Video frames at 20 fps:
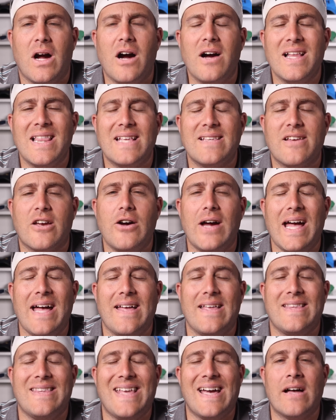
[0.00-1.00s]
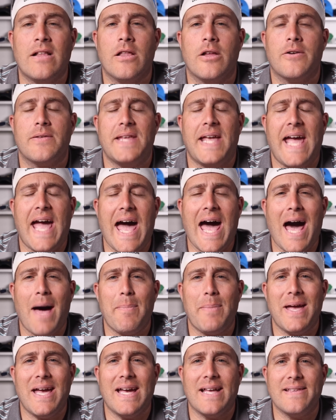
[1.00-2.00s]
All right, let's go ahead and download the
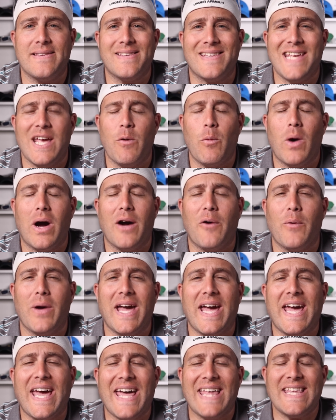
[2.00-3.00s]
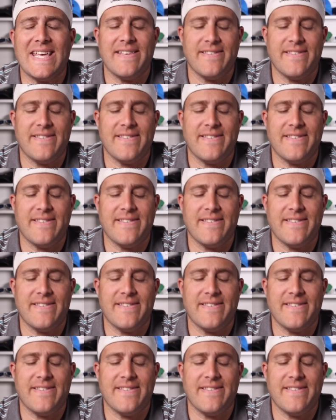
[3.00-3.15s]
app and see what we get